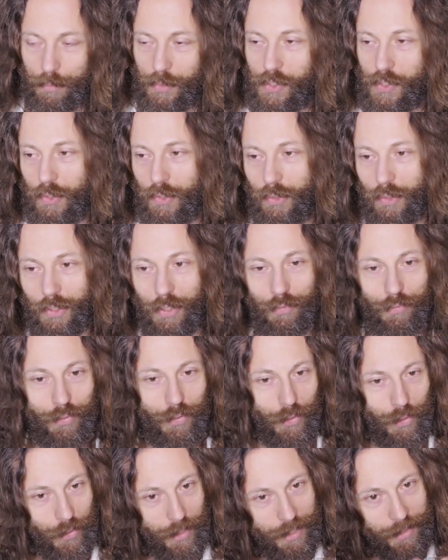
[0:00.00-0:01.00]
So if
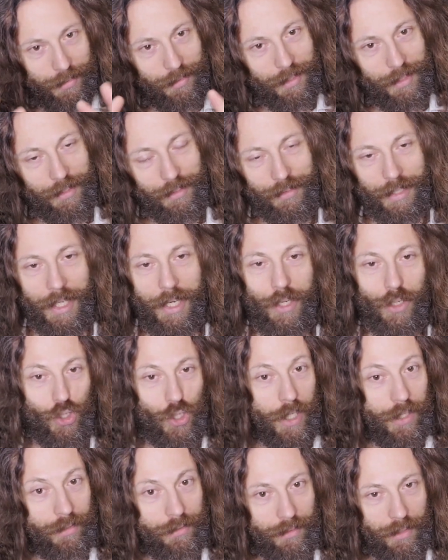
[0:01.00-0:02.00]
you look at the entire
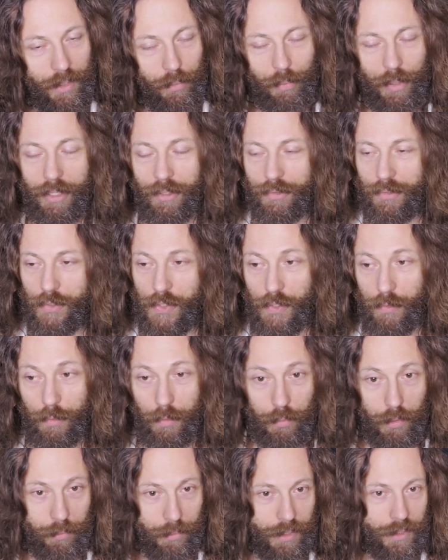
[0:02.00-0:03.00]
genital apparatus of a
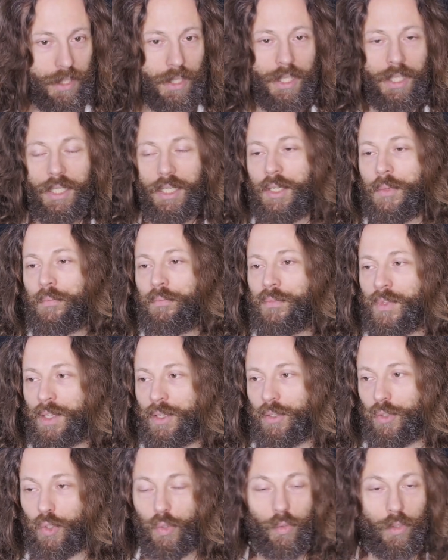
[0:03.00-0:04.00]
woman,
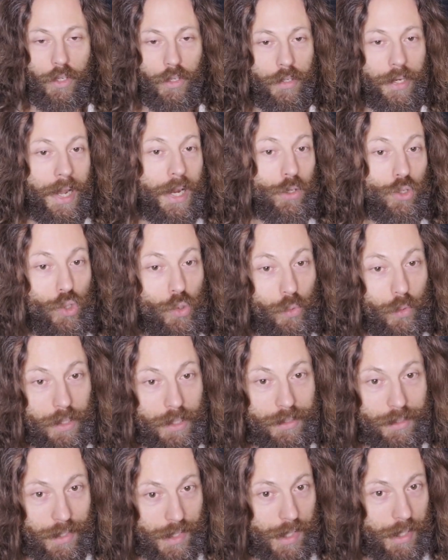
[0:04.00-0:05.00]
you are
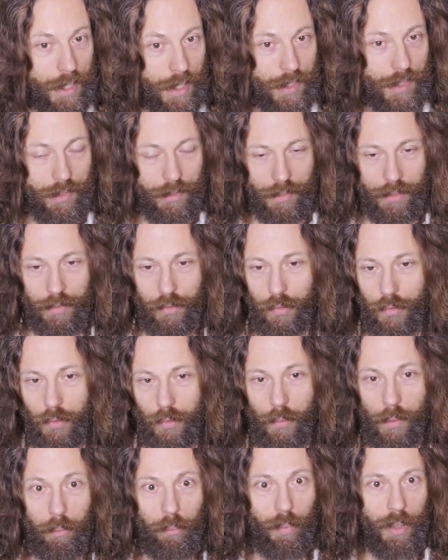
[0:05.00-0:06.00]
naturally disgusted, you
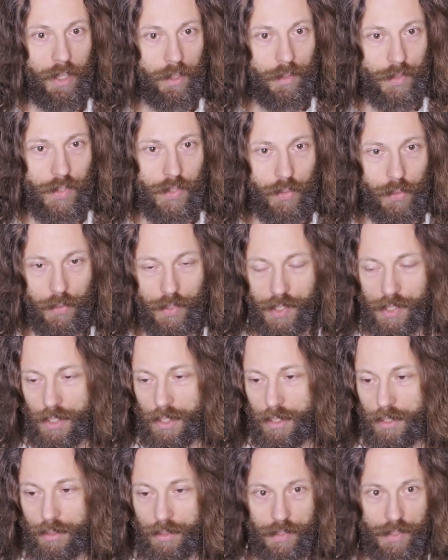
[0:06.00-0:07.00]
are repulsed, you
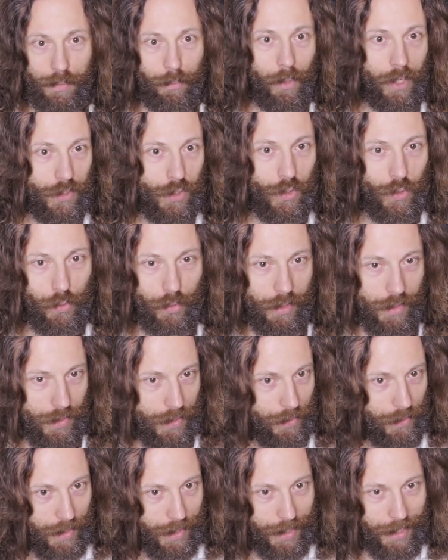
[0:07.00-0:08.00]
see it as
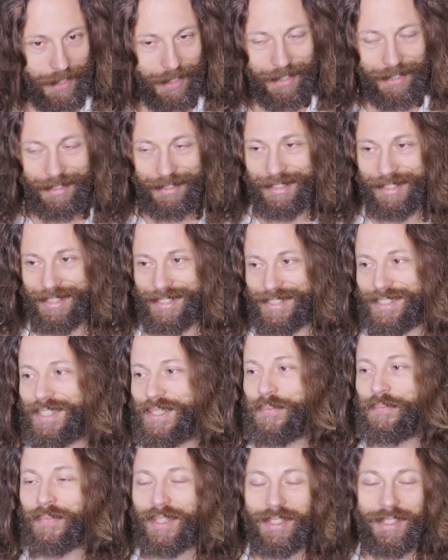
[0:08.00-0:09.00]
monstrous, you see it as...
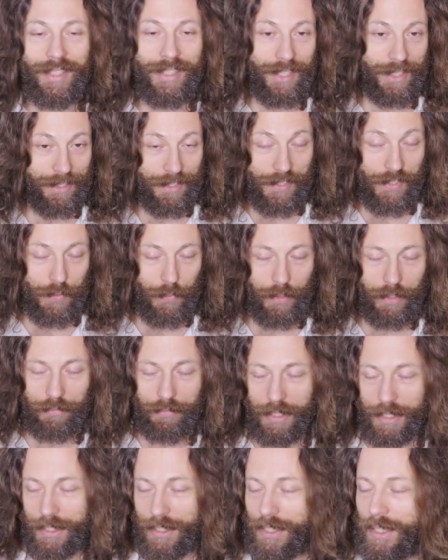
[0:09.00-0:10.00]
Yeah, this is really
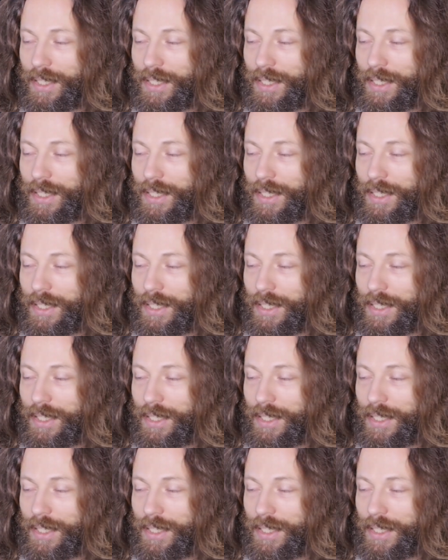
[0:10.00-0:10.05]
funny.